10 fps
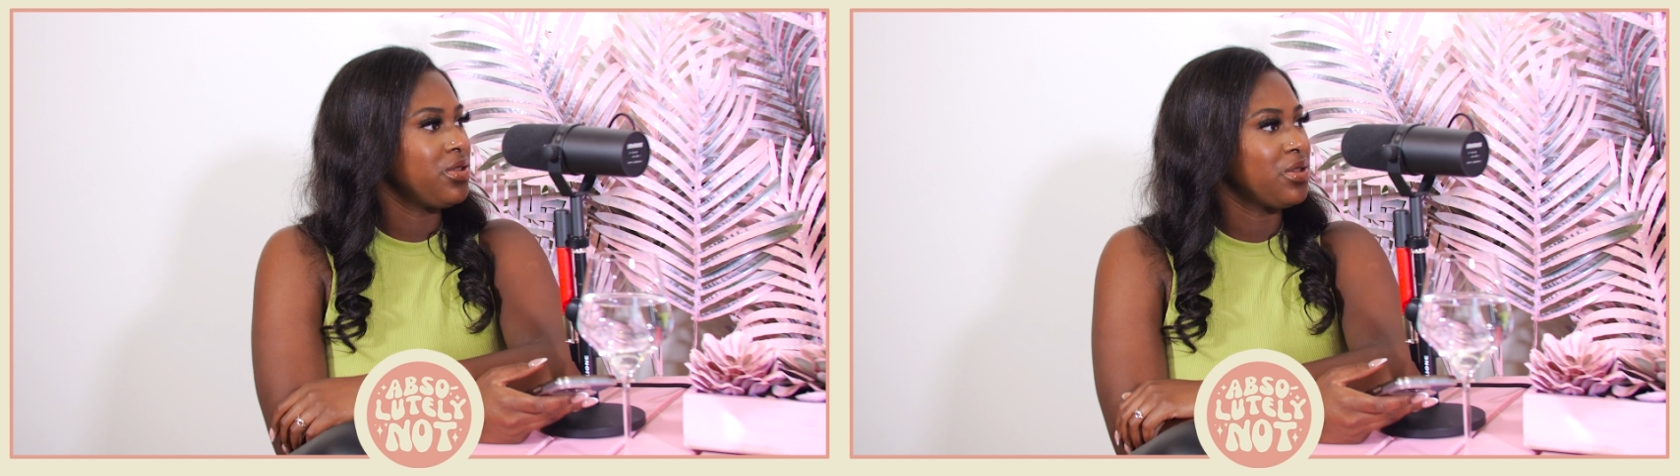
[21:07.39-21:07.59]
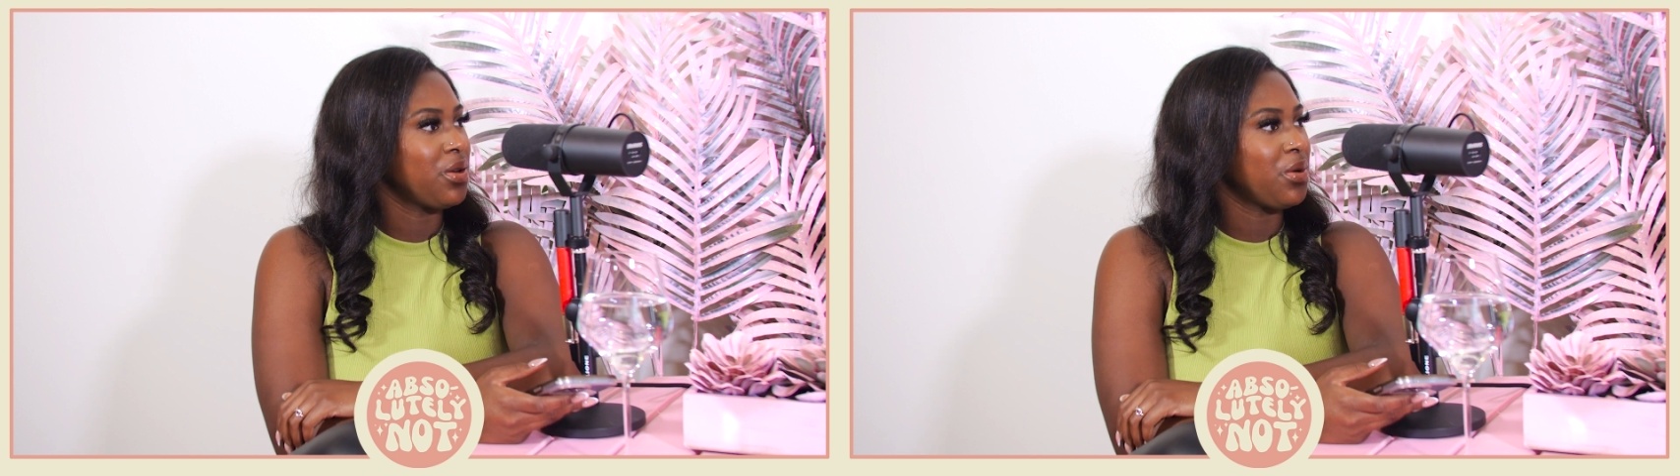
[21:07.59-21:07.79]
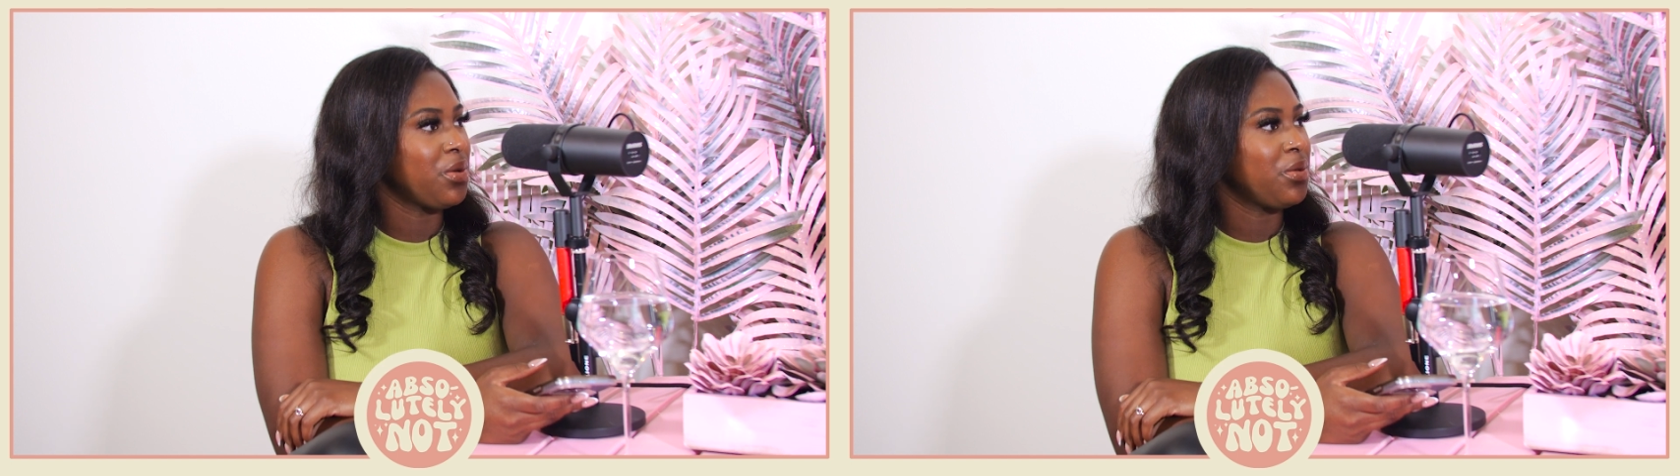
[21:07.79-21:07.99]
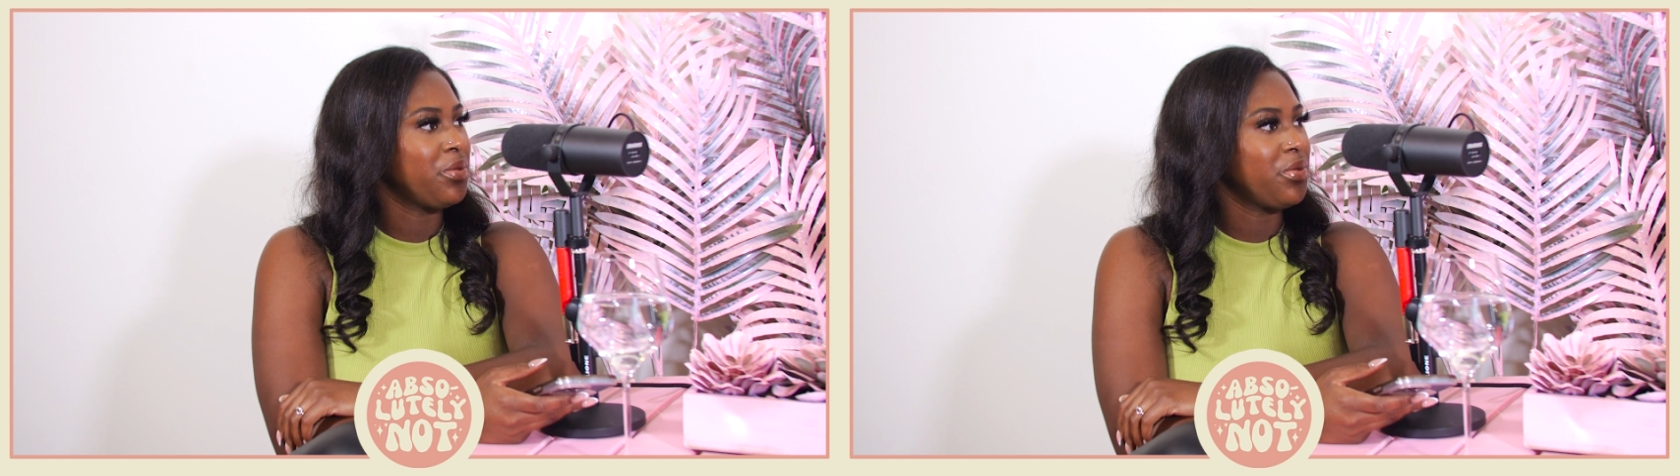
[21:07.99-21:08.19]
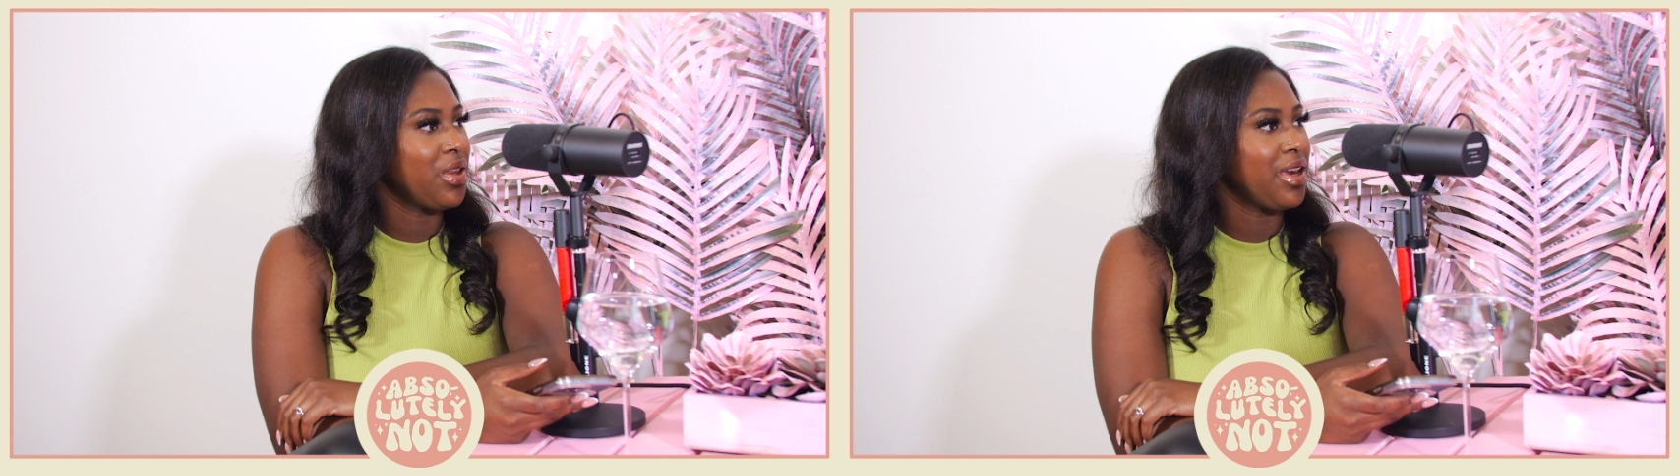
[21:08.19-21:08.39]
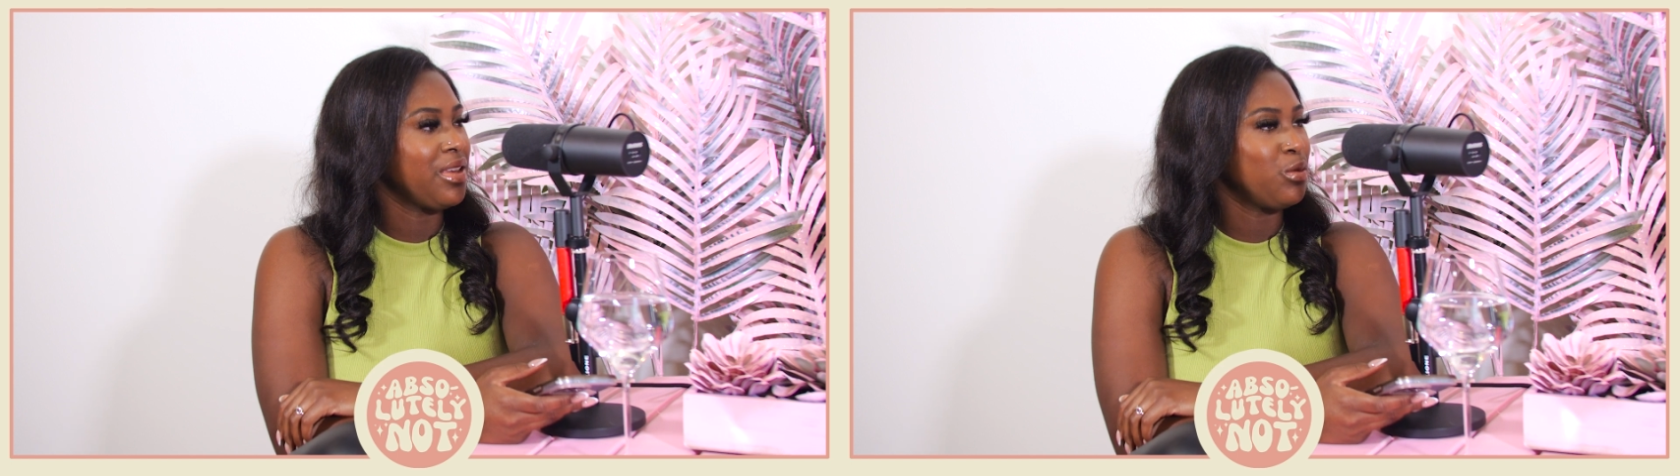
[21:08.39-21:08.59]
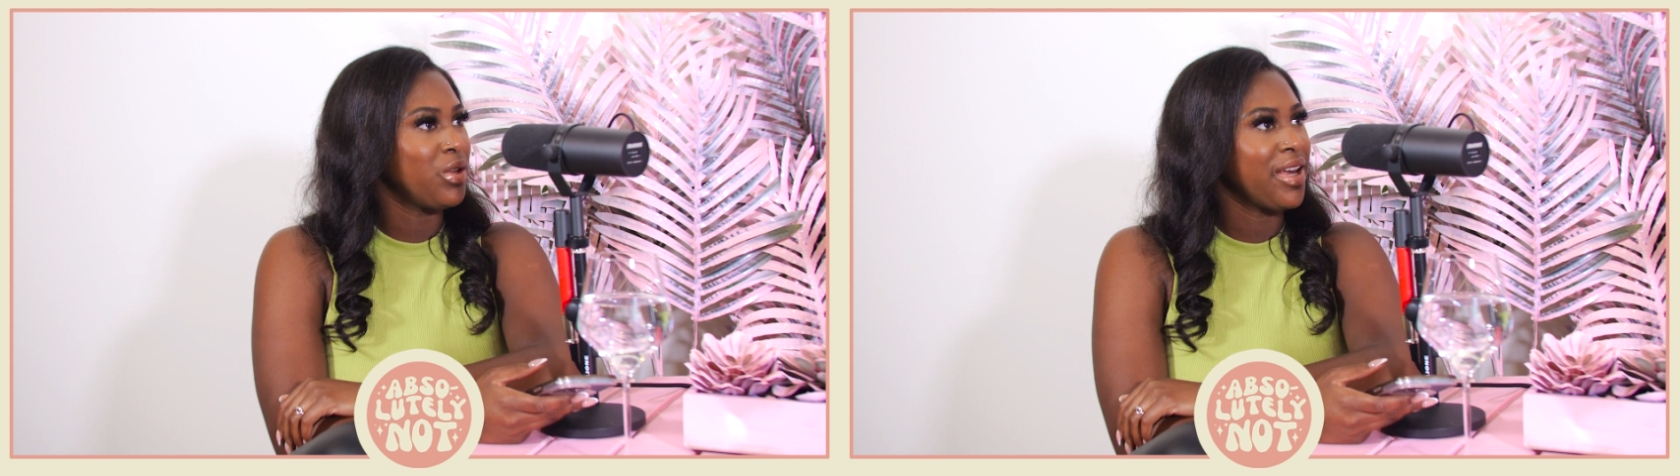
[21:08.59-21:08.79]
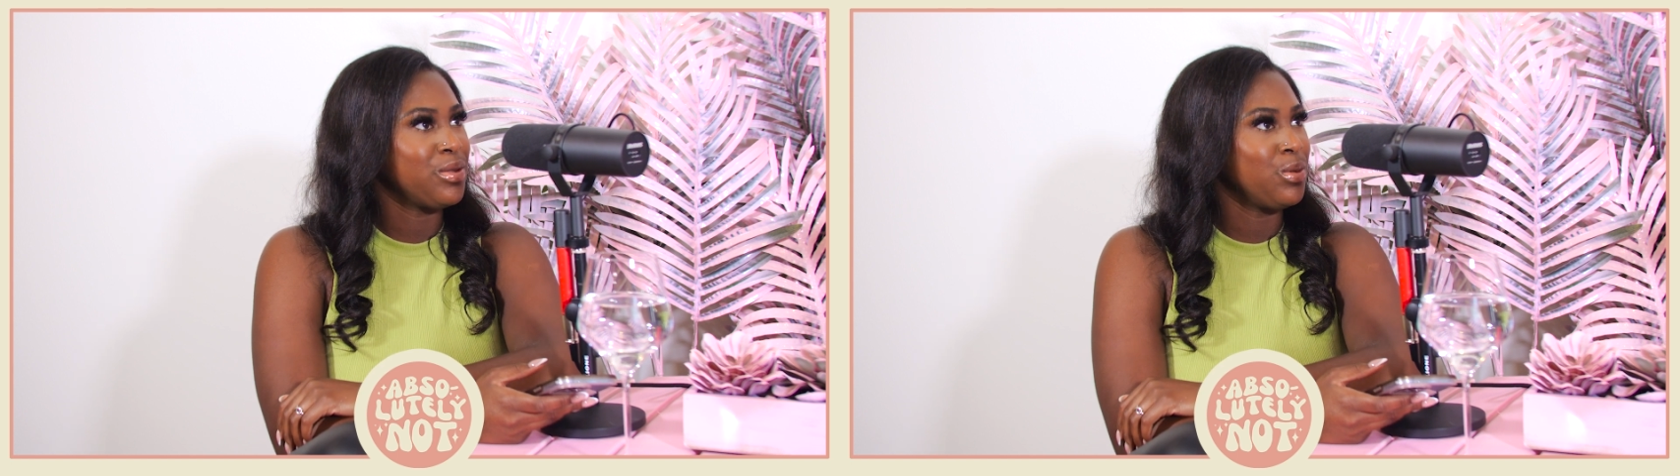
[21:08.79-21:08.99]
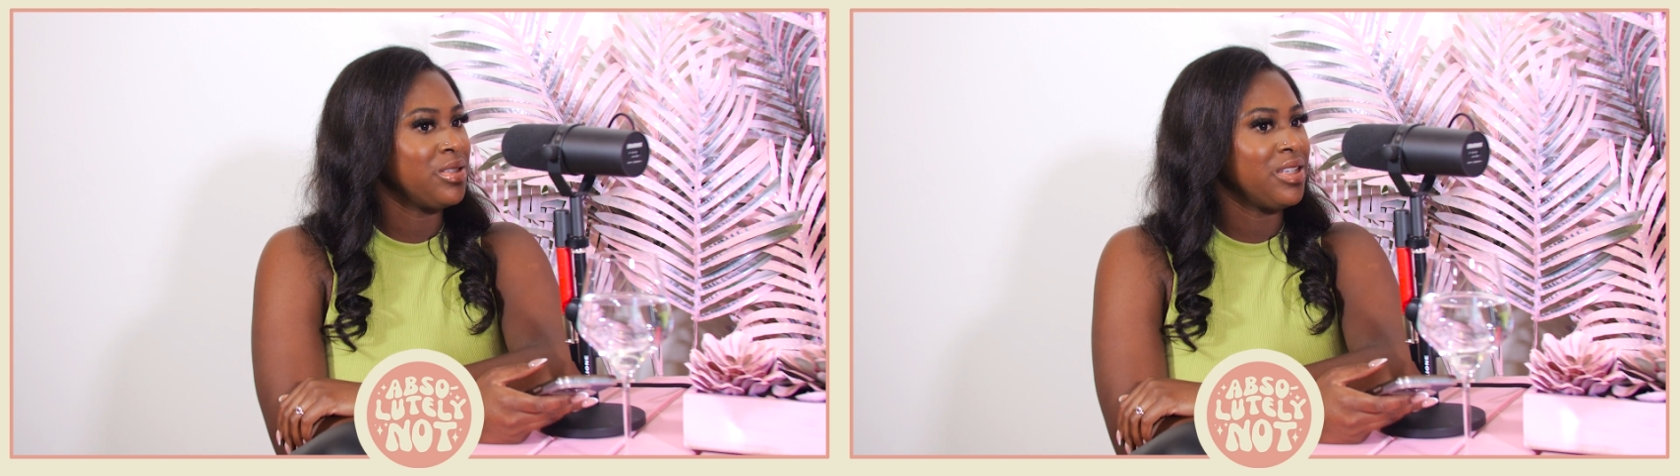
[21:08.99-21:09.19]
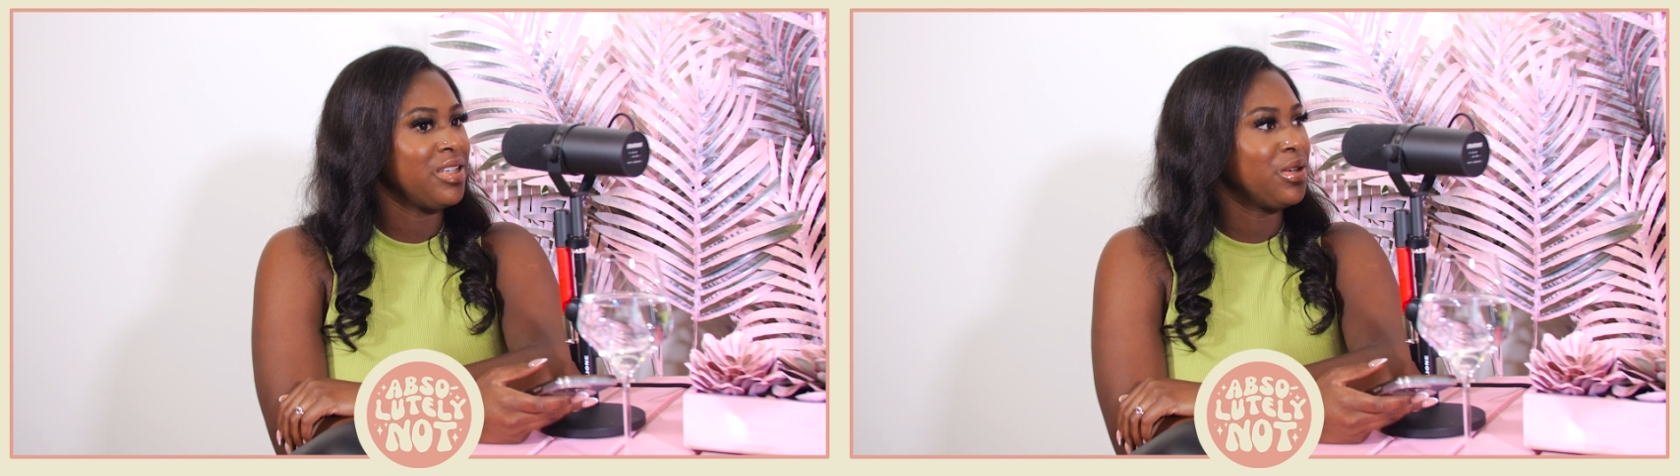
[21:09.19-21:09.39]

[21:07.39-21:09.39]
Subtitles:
so the Black students that